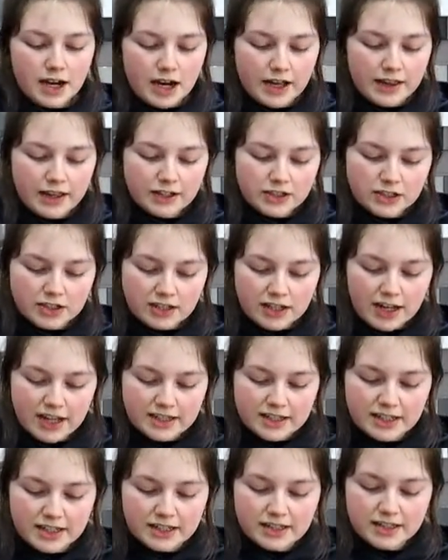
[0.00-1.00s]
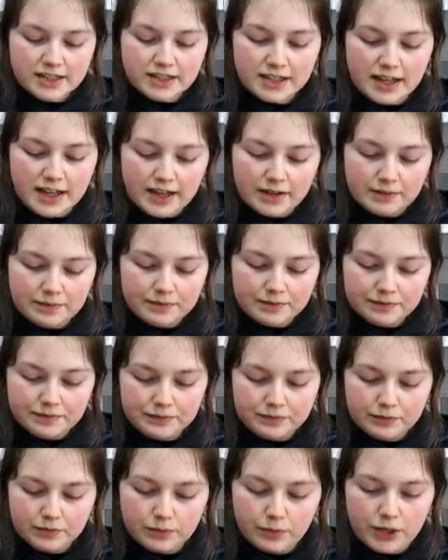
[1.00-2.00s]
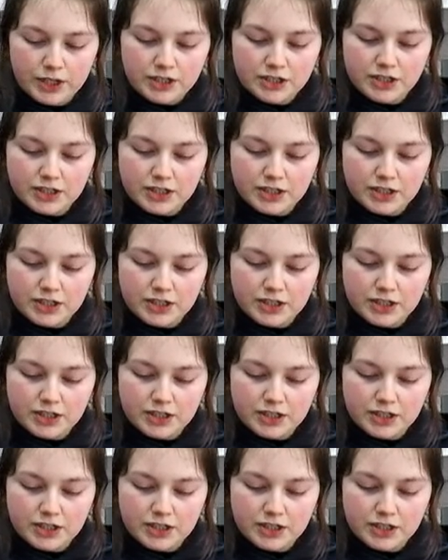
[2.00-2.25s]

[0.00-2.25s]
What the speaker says: and then just let it sit, which